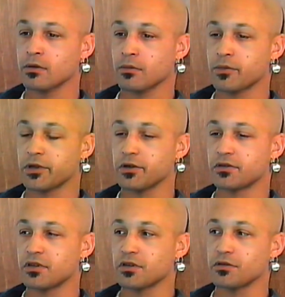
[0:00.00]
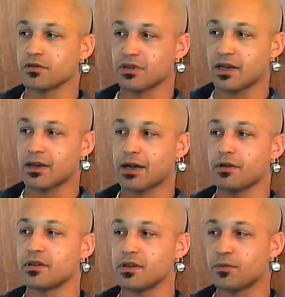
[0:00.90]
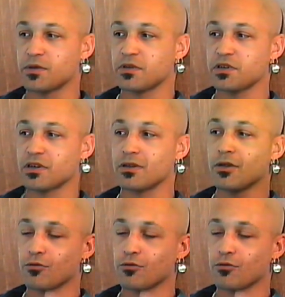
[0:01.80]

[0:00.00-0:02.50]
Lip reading: because the children that inherited the position